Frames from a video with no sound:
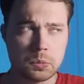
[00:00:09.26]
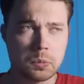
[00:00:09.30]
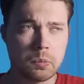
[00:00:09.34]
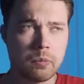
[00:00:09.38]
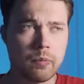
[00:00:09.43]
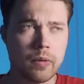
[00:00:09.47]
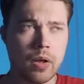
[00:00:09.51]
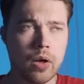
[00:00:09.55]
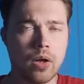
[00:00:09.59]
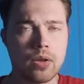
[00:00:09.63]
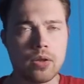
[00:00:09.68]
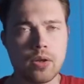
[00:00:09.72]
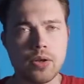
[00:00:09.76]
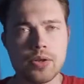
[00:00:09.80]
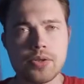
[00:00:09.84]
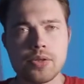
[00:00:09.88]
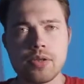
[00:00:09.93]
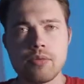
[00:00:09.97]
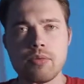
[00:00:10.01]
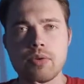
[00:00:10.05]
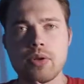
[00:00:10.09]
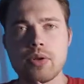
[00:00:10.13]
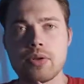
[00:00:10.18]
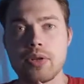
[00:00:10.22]
Thursday
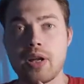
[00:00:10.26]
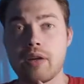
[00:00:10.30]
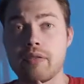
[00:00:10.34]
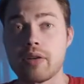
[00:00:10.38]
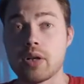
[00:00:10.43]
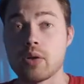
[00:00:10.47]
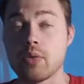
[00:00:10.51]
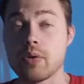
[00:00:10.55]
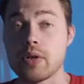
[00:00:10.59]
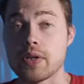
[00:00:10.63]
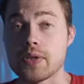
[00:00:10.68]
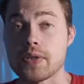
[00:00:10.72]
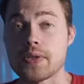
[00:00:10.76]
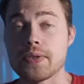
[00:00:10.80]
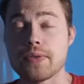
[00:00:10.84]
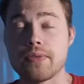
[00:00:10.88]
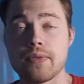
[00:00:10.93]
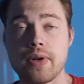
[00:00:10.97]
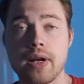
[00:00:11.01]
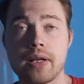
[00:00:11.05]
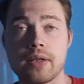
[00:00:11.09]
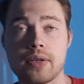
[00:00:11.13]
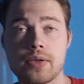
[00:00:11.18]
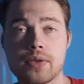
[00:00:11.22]
we're going to have a quiz,
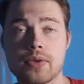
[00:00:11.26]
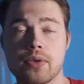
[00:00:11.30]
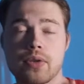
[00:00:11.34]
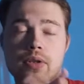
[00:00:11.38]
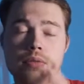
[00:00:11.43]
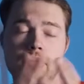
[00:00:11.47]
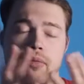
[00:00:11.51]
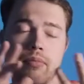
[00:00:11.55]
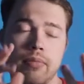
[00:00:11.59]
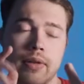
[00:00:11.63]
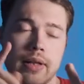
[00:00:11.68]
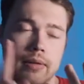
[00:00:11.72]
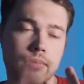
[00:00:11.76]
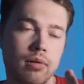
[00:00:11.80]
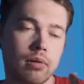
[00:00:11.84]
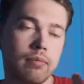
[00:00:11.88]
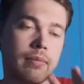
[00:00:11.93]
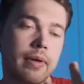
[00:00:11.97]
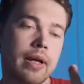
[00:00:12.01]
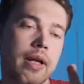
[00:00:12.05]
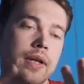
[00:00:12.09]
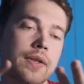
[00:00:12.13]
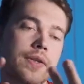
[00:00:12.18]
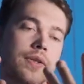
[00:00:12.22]
right? It's going to be Blackboard
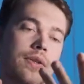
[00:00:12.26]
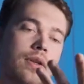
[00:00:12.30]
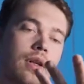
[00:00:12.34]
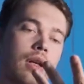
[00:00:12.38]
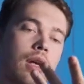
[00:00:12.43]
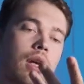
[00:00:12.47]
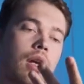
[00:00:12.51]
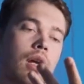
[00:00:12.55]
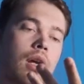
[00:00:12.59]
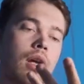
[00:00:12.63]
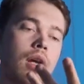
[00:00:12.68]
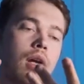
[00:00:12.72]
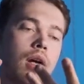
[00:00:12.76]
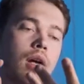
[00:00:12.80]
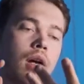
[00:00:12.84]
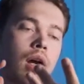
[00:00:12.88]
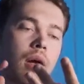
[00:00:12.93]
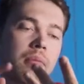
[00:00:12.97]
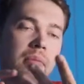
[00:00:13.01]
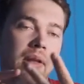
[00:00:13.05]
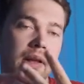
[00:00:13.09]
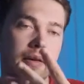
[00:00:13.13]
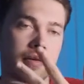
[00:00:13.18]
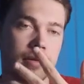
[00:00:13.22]
based,
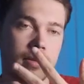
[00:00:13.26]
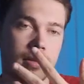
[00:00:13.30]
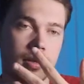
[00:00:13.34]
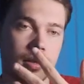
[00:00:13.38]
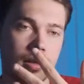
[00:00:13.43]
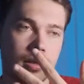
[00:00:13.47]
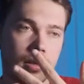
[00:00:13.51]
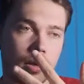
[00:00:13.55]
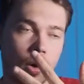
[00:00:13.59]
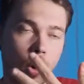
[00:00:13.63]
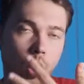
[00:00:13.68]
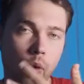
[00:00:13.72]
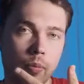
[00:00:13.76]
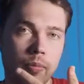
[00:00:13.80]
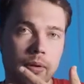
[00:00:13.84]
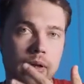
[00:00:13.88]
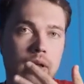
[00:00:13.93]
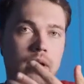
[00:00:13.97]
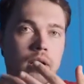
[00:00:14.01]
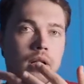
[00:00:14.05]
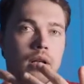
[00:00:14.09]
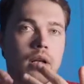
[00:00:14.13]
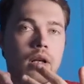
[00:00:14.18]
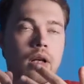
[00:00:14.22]
everything
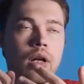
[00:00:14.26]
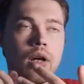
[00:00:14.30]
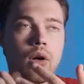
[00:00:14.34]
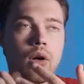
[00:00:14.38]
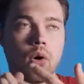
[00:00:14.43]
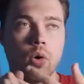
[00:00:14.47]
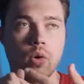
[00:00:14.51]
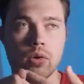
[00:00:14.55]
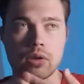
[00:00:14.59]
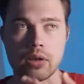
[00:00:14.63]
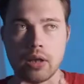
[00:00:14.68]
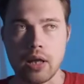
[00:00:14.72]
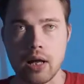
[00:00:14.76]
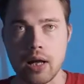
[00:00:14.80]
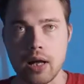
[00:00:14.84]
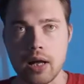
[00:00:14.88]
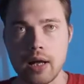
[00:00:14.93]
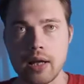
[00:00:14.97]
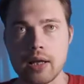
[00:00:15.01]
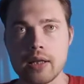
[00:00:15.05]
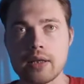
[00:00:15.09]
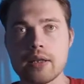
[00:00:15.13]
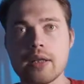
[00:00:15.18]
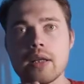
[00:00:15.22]
open,
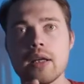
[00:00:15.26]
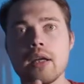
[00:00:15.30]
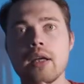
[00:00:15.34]
online,